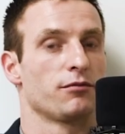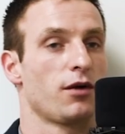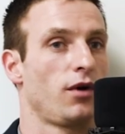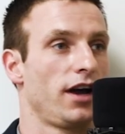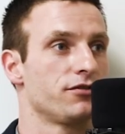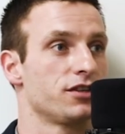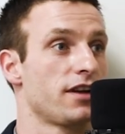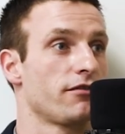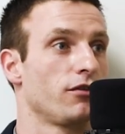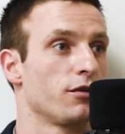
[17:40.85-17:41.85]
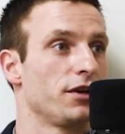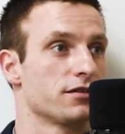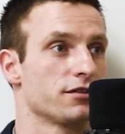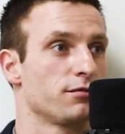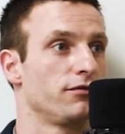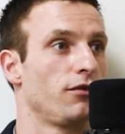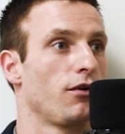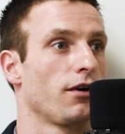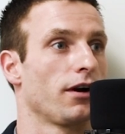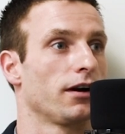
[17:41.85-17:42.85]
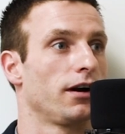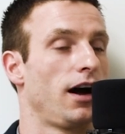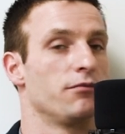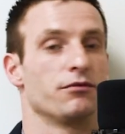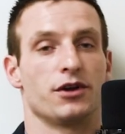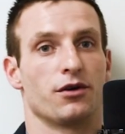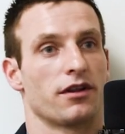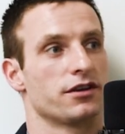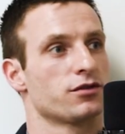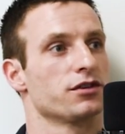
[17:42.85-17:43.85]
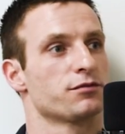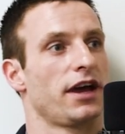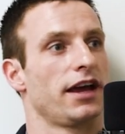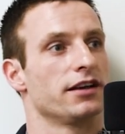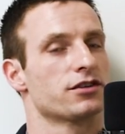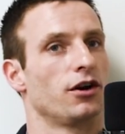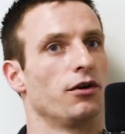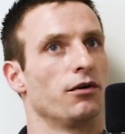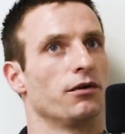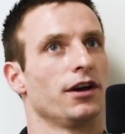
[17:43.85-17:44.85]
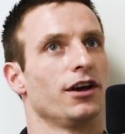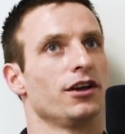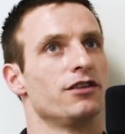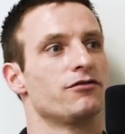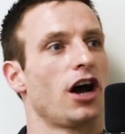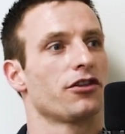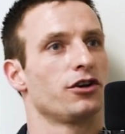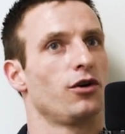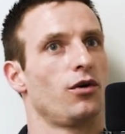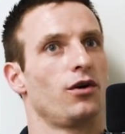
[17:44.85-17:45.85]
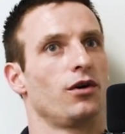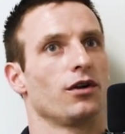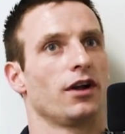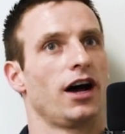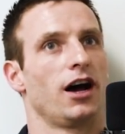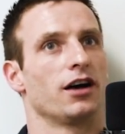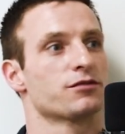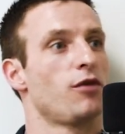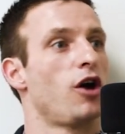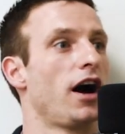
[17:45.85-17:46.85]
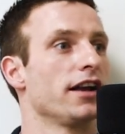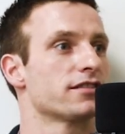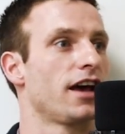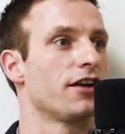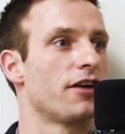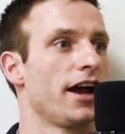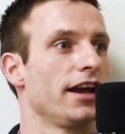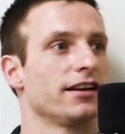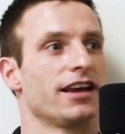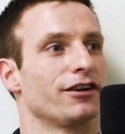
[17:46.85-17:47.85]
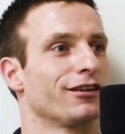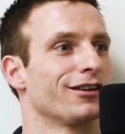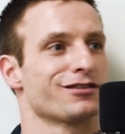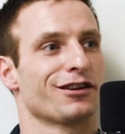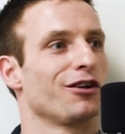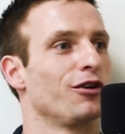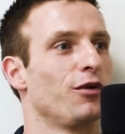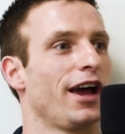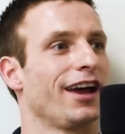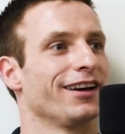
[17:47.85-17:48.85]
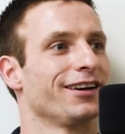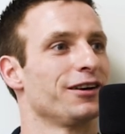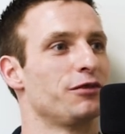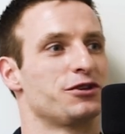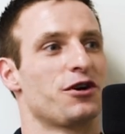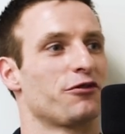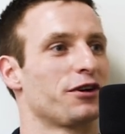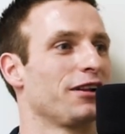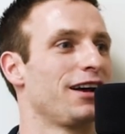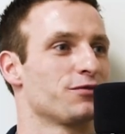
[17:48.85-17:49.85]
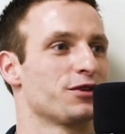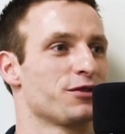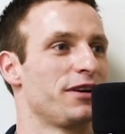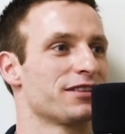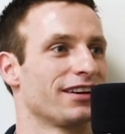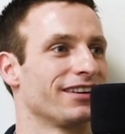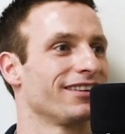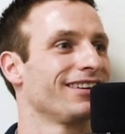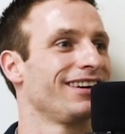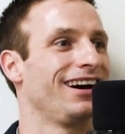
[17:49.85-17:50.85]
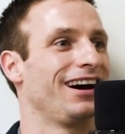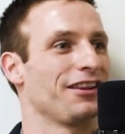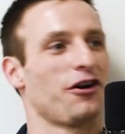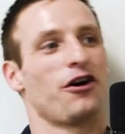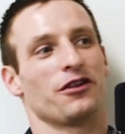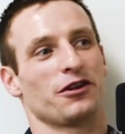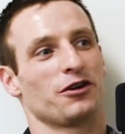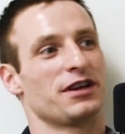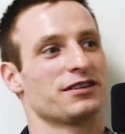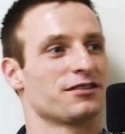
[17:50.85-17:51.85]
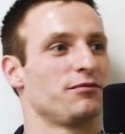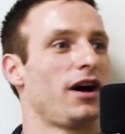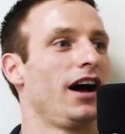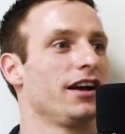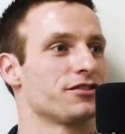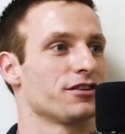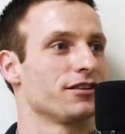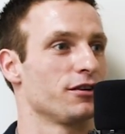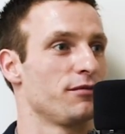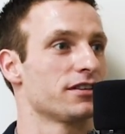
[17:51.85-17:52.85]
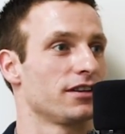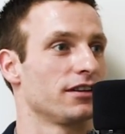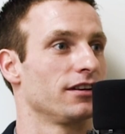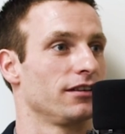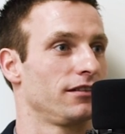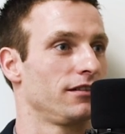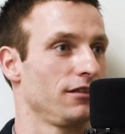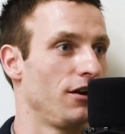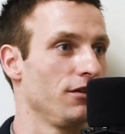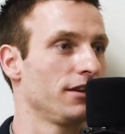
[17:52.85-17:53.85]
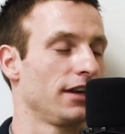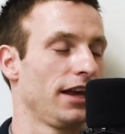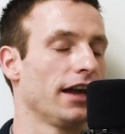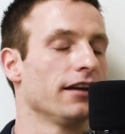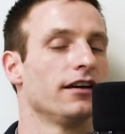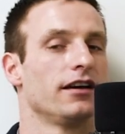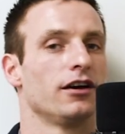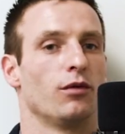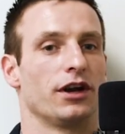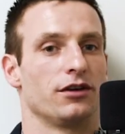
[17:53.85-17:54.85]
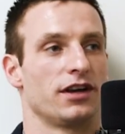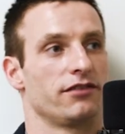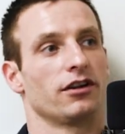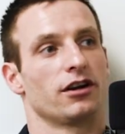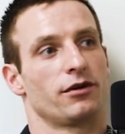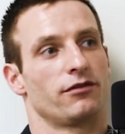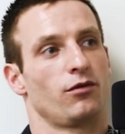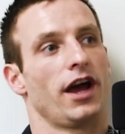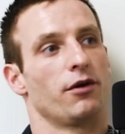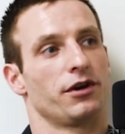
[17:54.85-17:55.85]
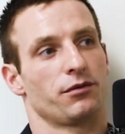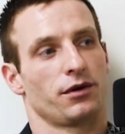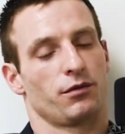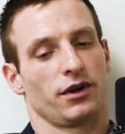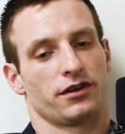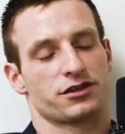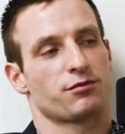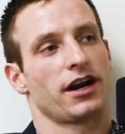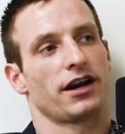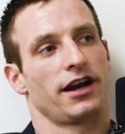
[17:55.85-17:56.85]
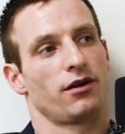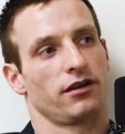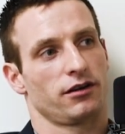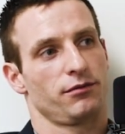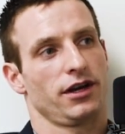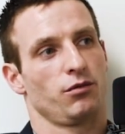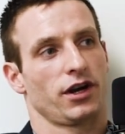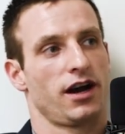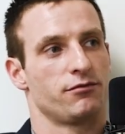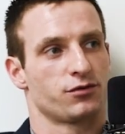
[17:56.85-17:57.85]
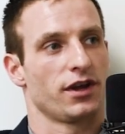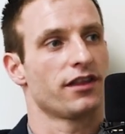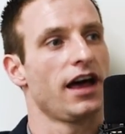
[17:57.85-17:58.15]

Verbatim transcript: my wife, she's never owned a business before. I'm new to this whole space. So yeah. you've got the whole uh, small mindset, right? Giving this little away, but you don't realize what you're missing. Uh, the, all the little pieces of pies you're you're missing to, to you know to get when you give a little bit of away. When you're willing to spread it out a little bit, what comes with